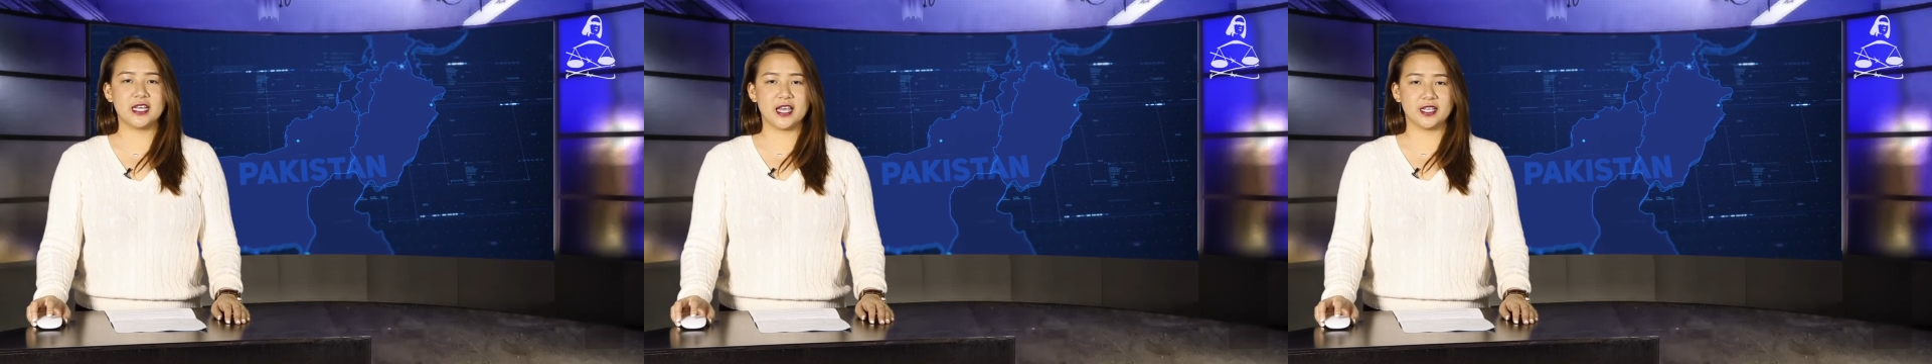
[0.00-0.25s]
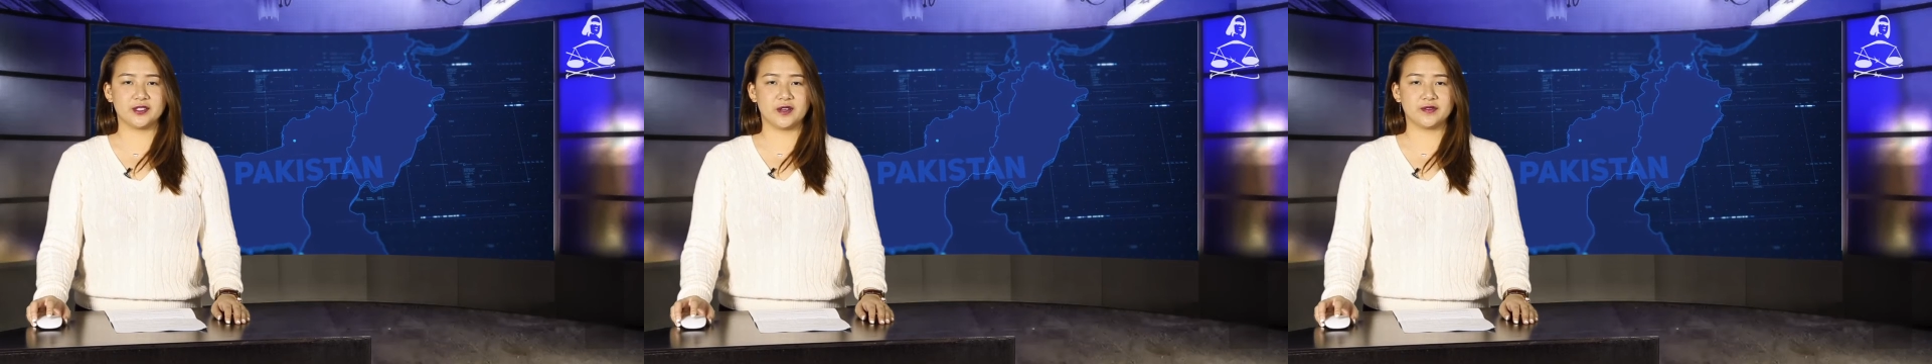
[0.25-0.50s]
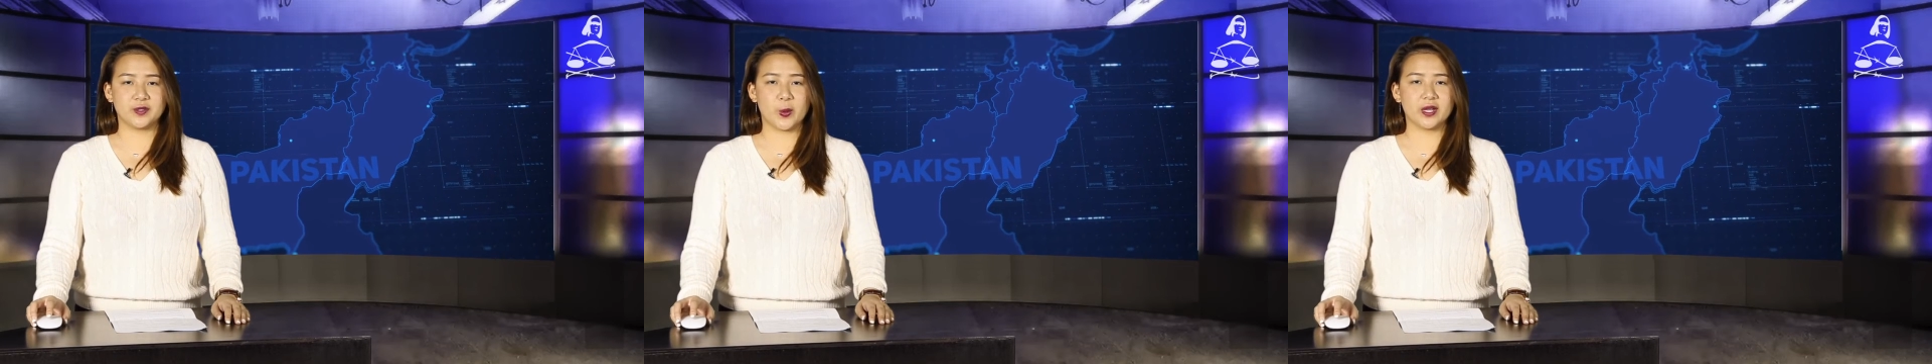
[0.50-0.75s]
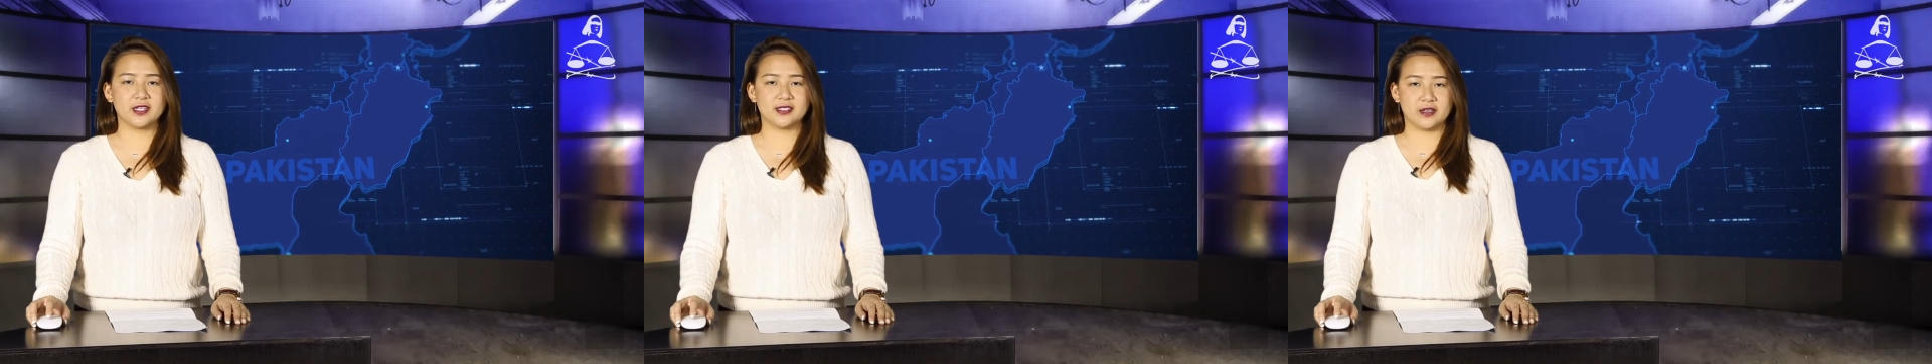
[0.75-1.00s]
days of
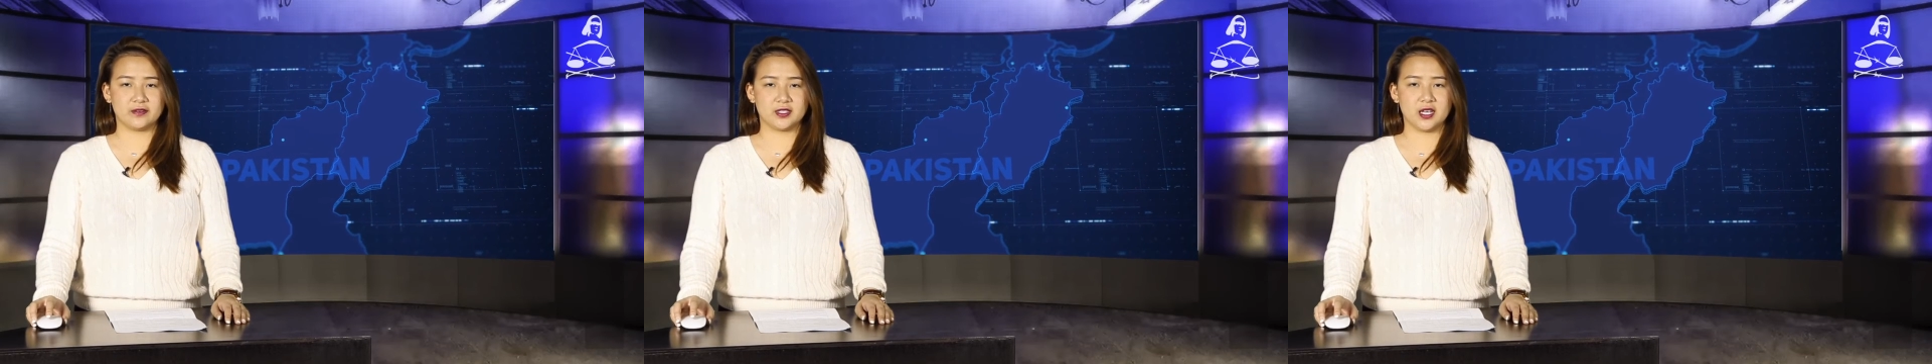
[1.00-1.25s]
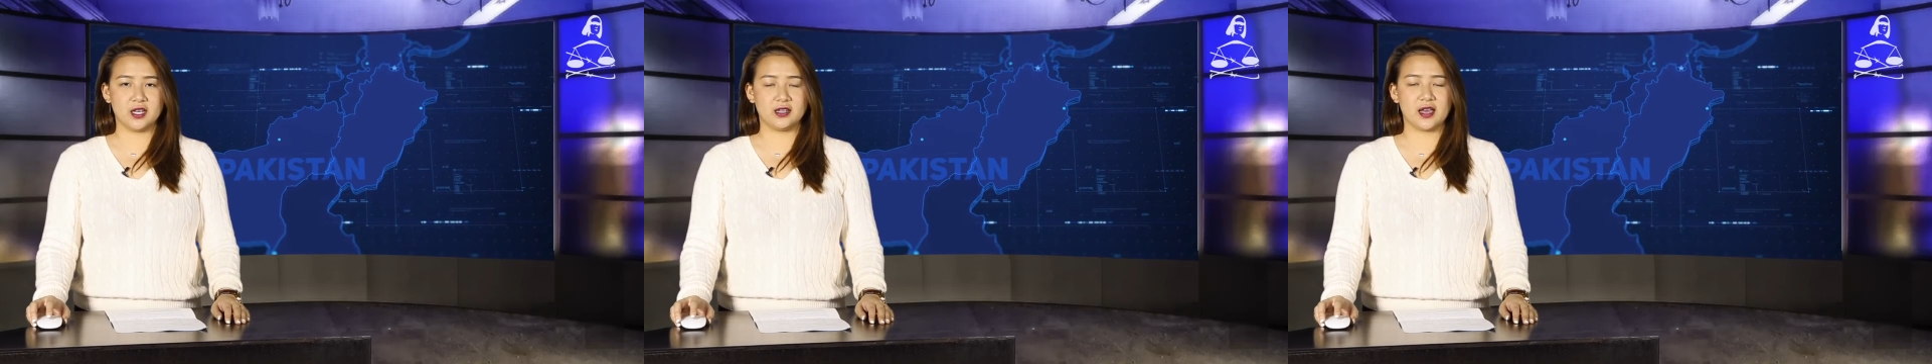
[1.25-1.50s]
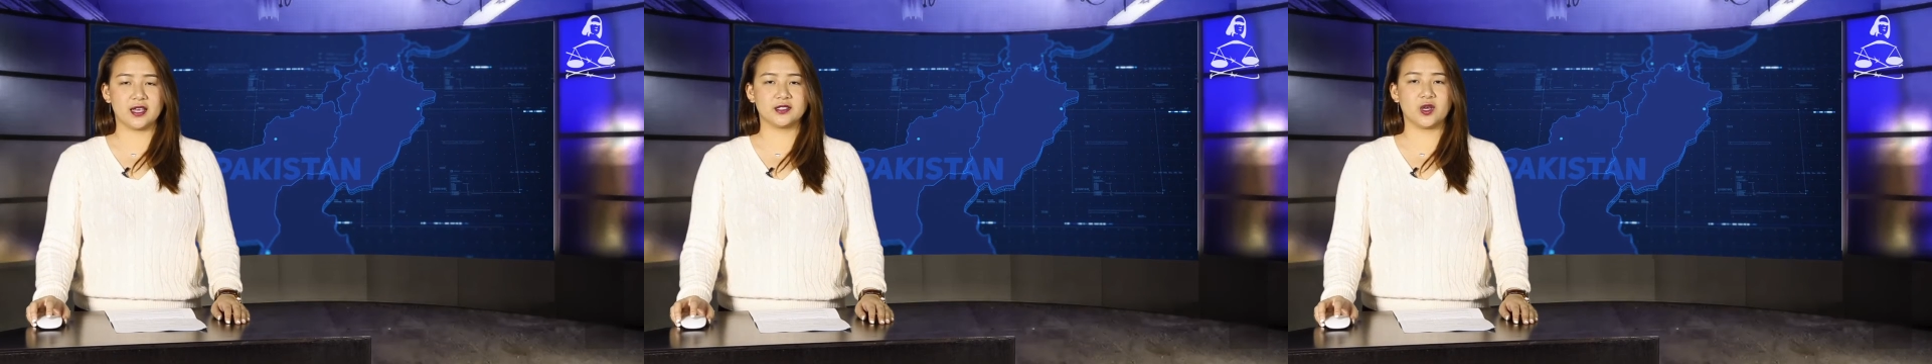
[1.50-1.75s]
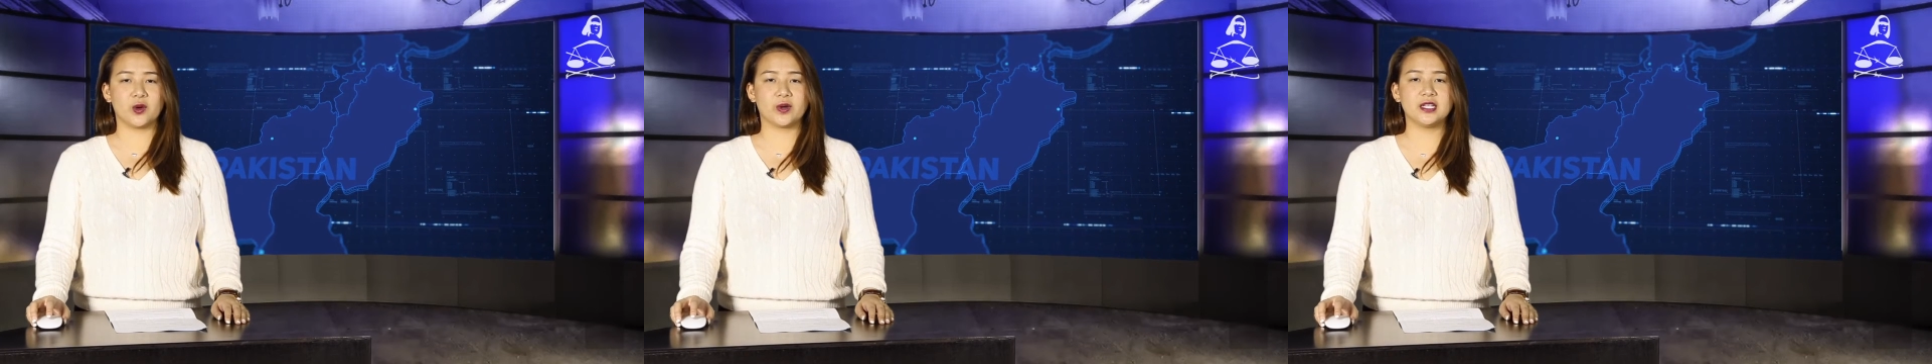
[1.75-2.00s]
2017
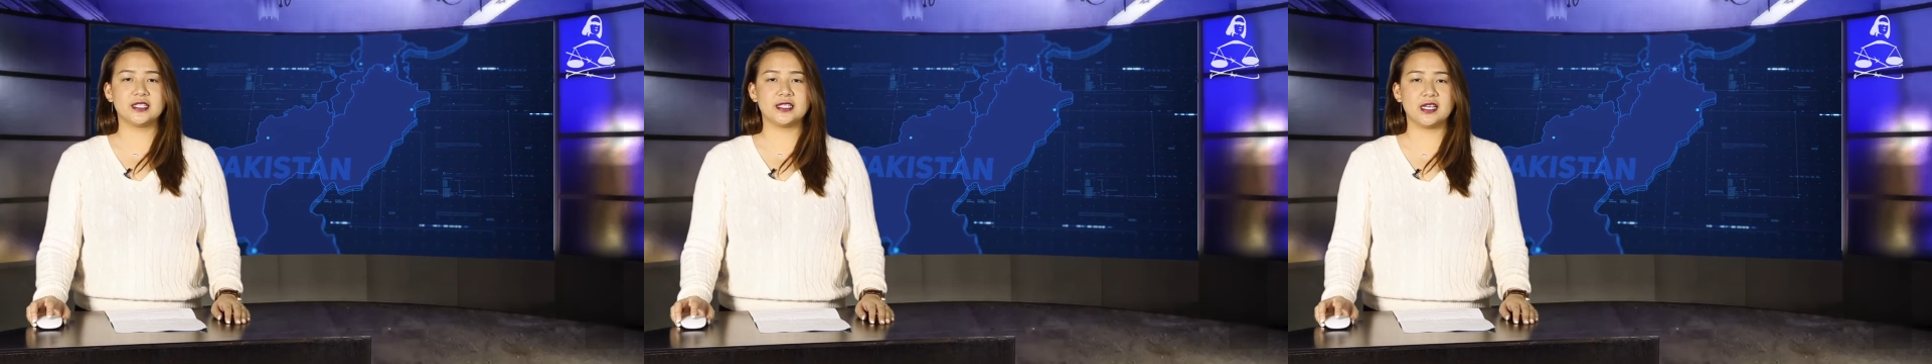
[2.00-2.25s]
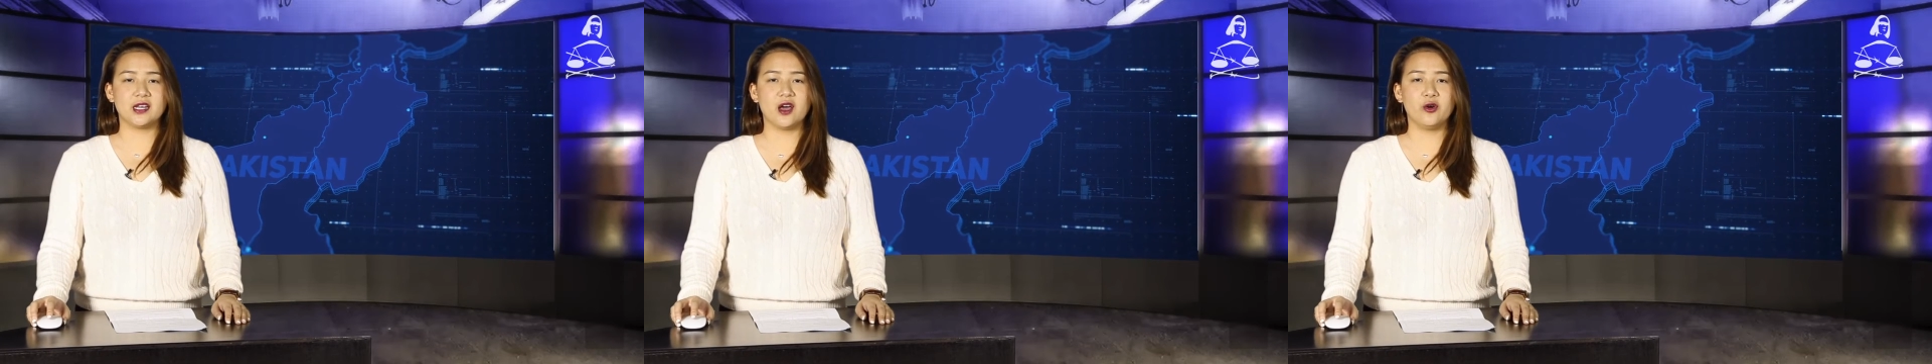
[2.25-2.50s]
has already seen